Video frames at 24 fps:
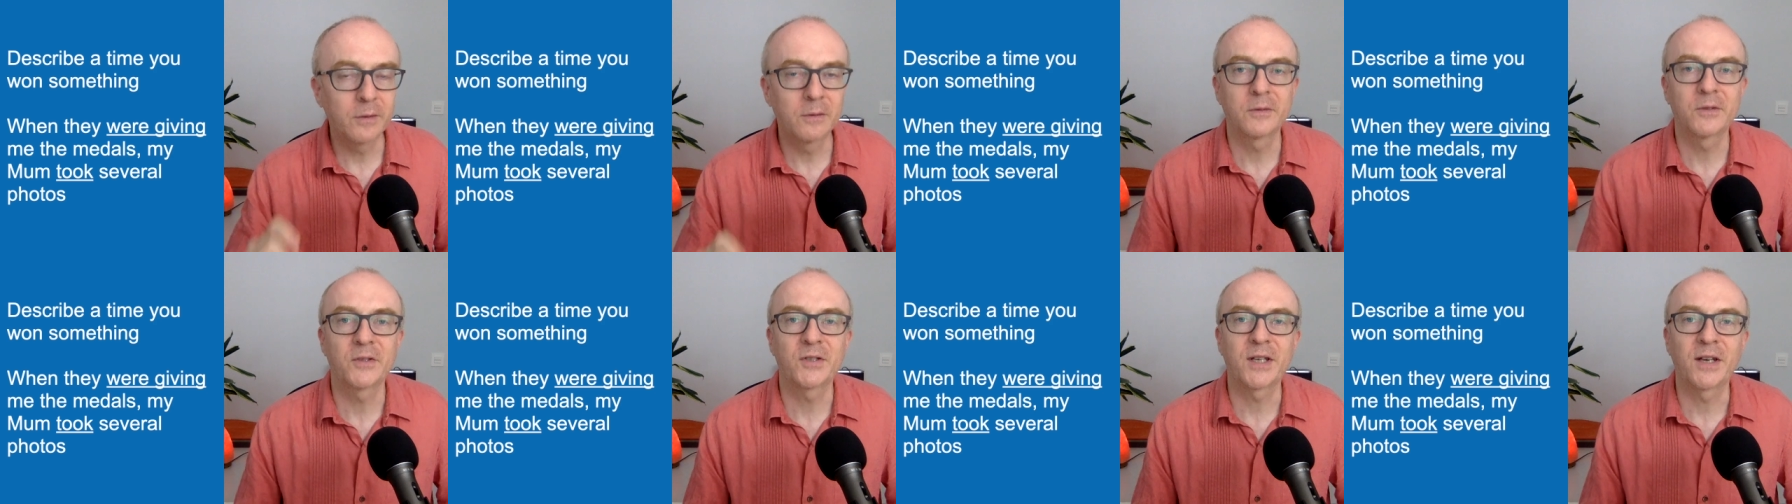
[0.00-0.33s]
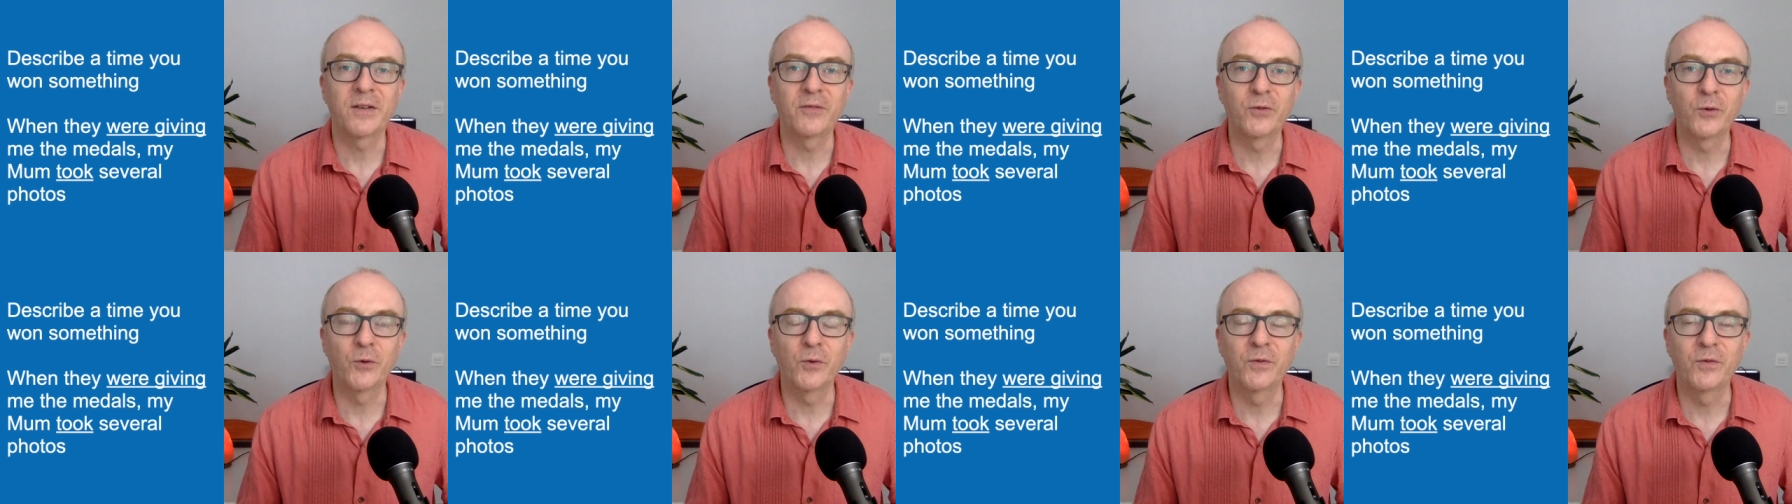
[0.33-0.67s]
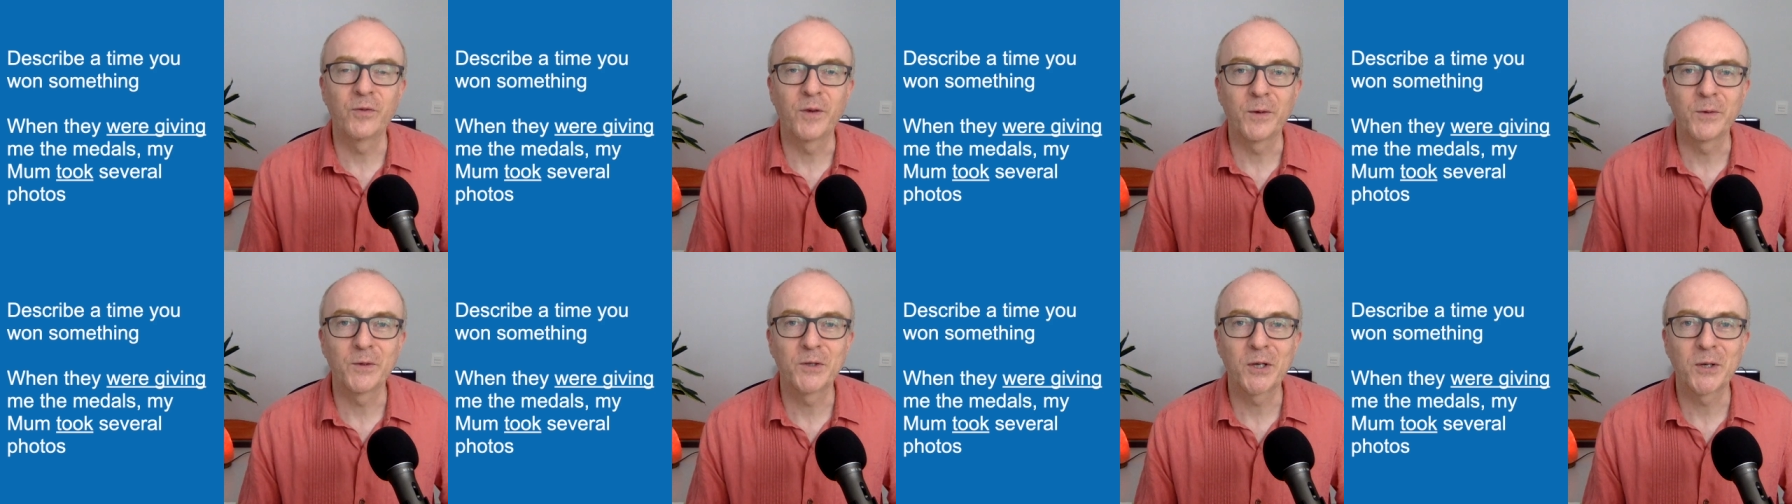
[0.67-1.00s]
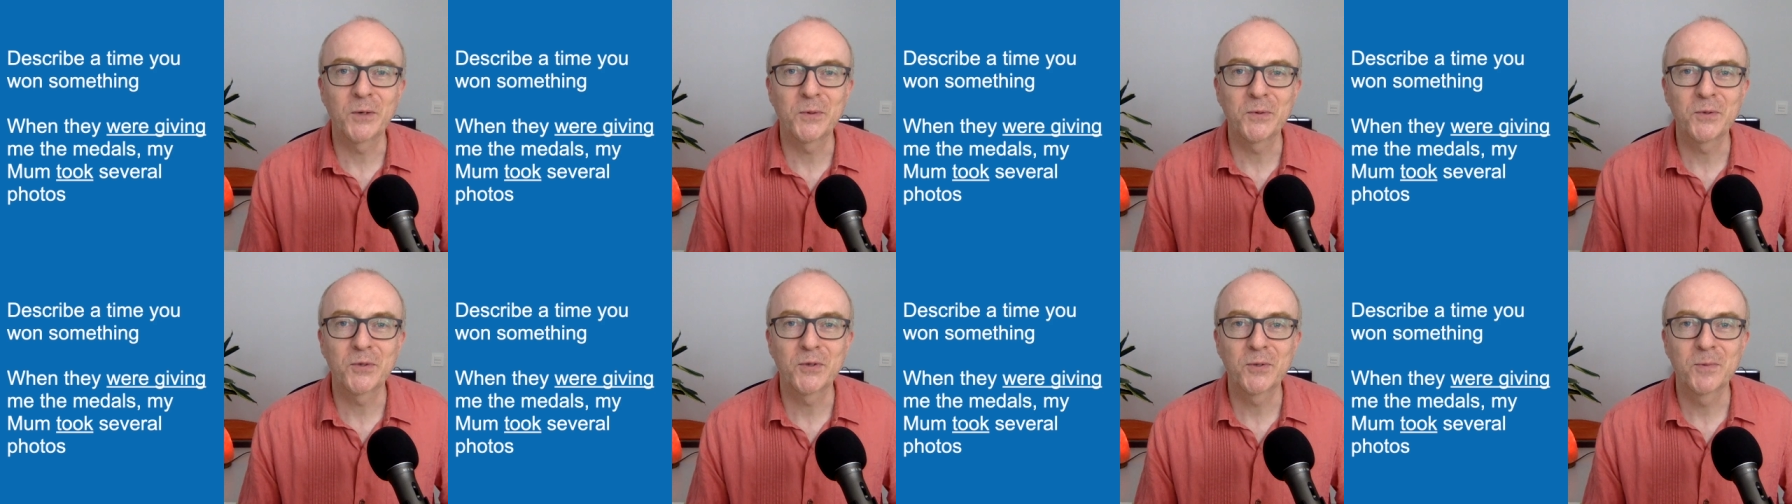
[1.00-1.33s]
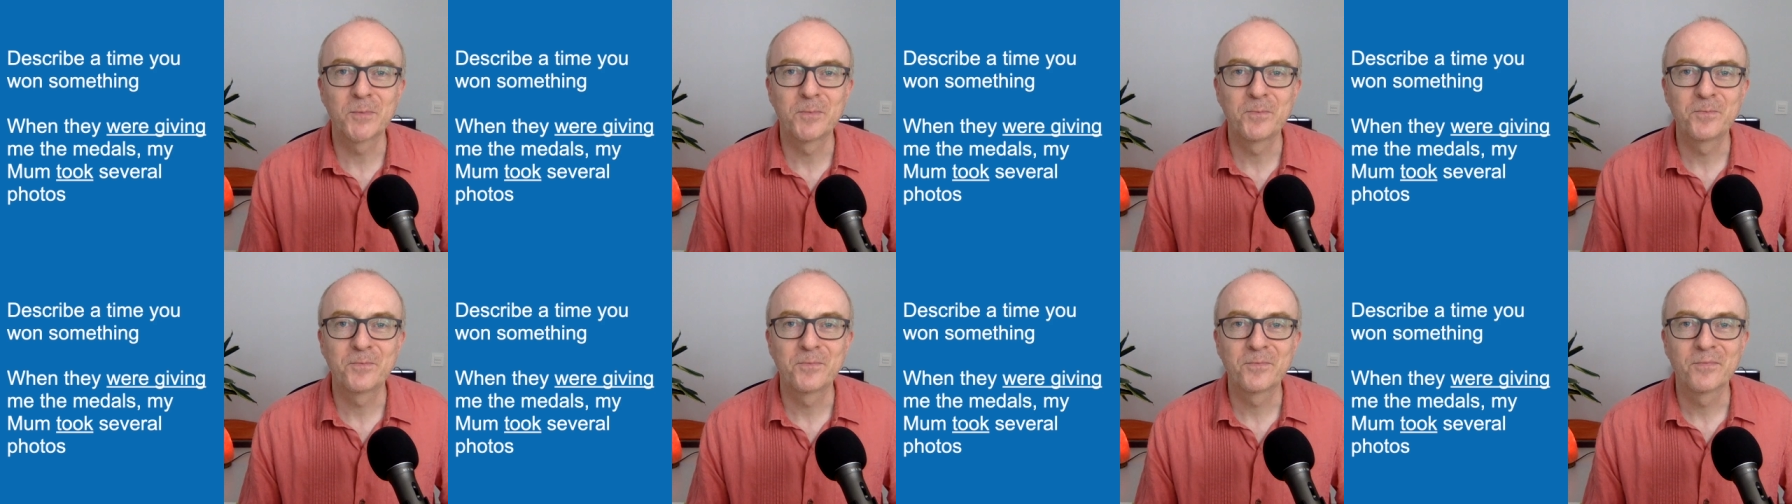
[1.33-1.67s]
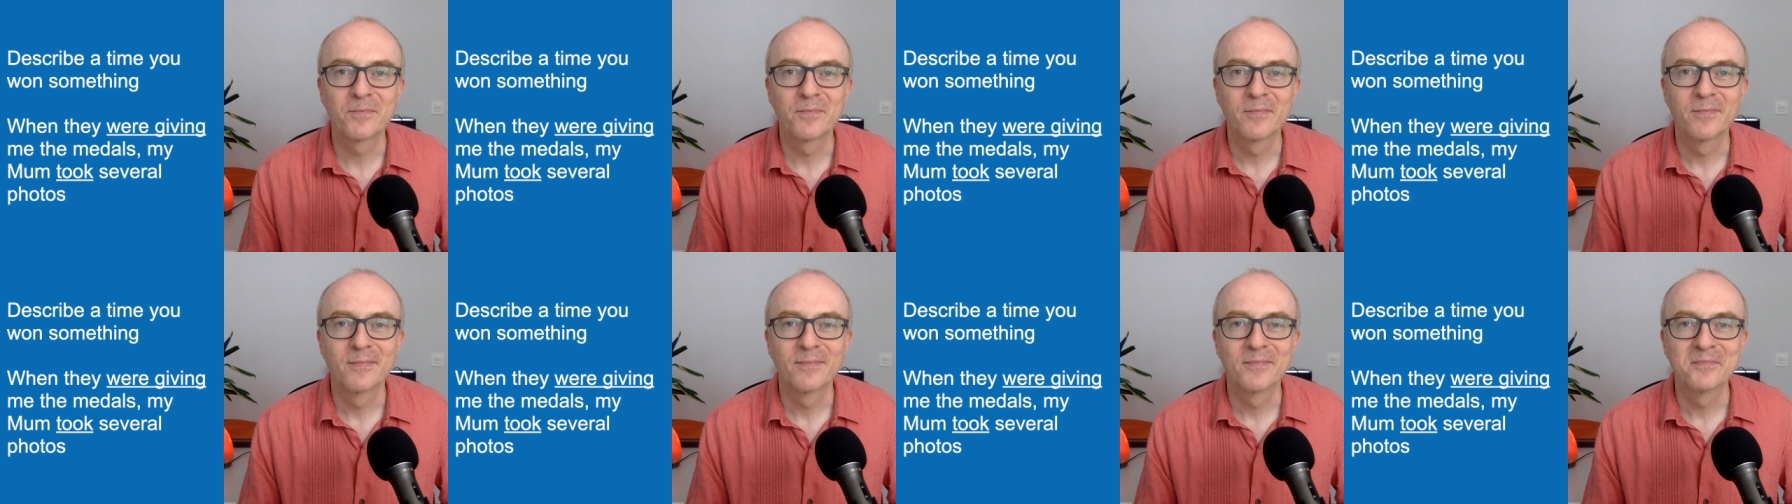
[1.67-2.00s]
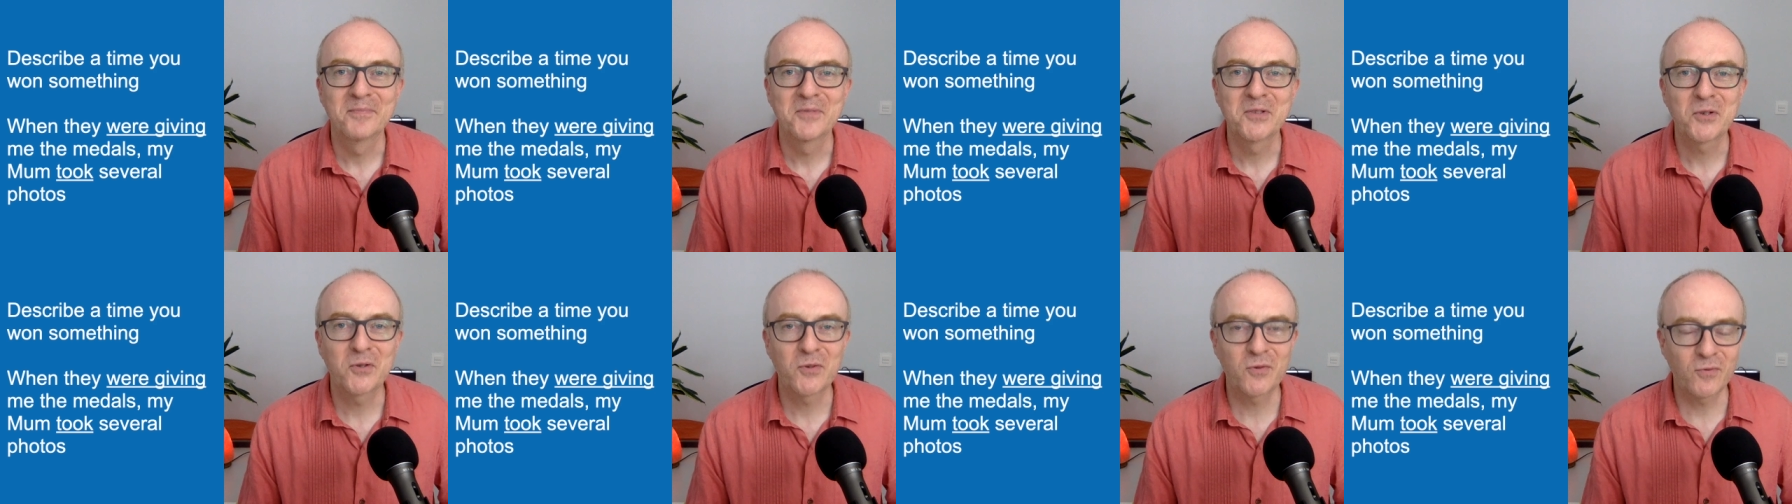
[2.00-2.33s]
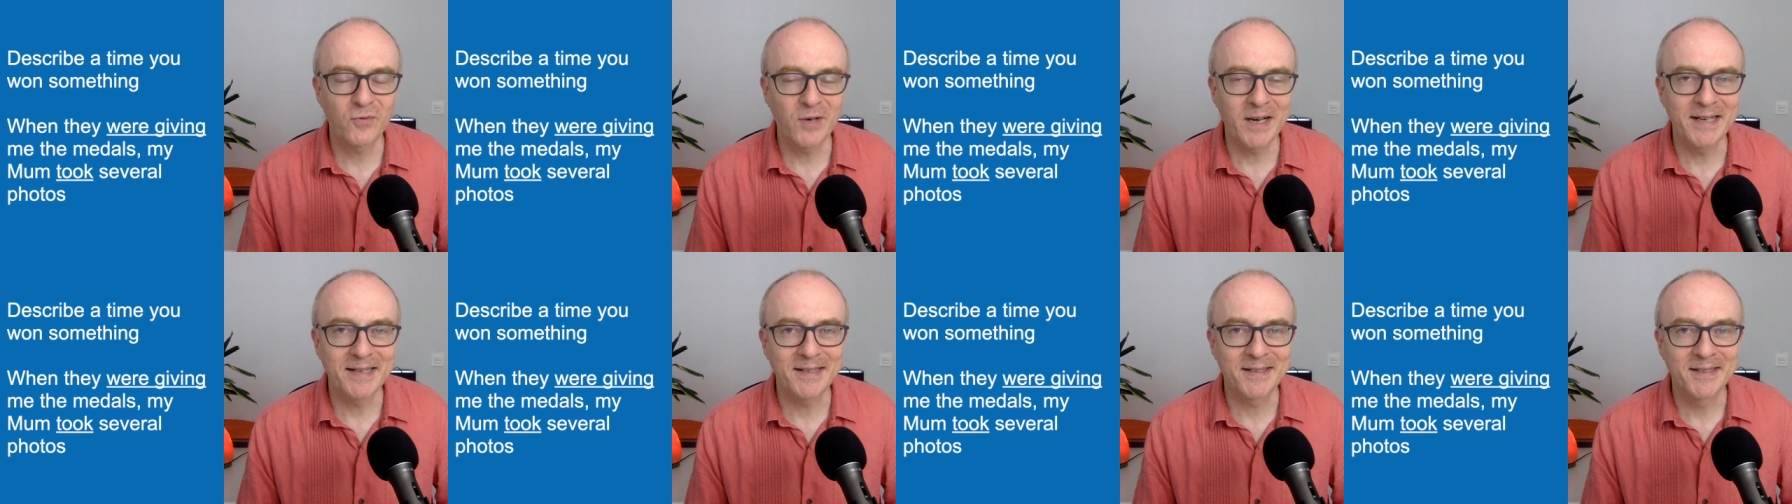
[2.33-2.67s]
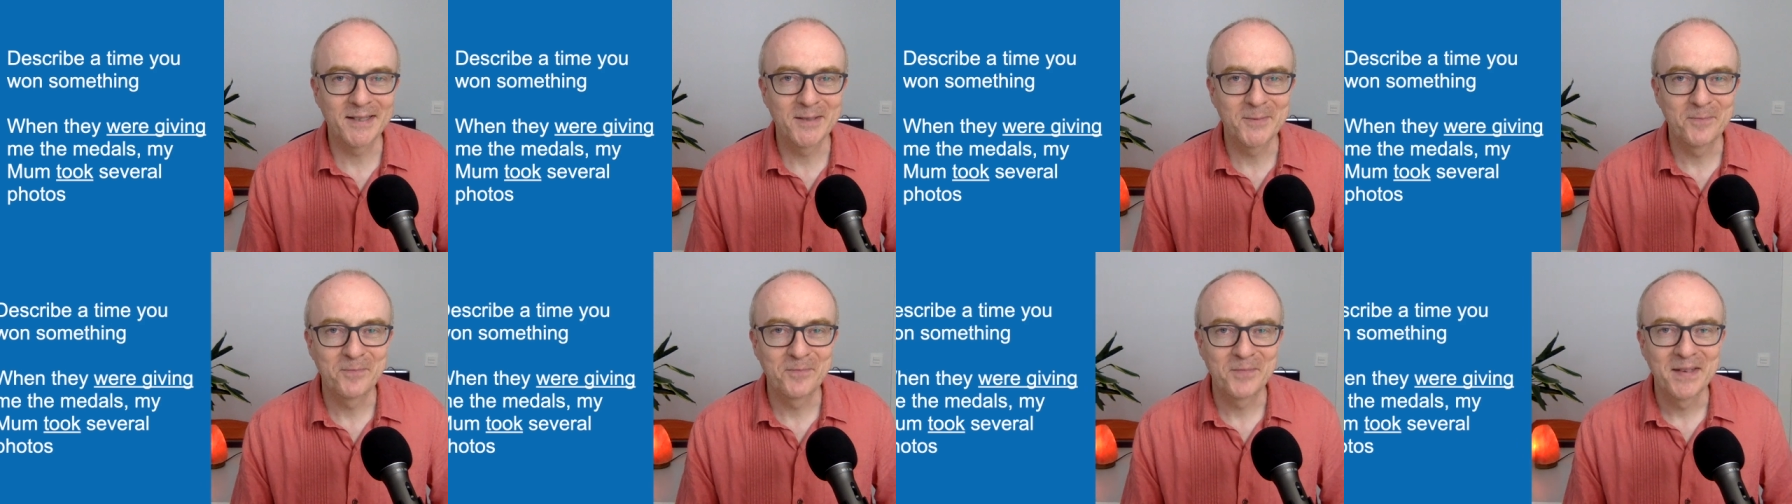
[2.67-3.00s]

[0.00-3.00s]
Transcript: several photos. Great.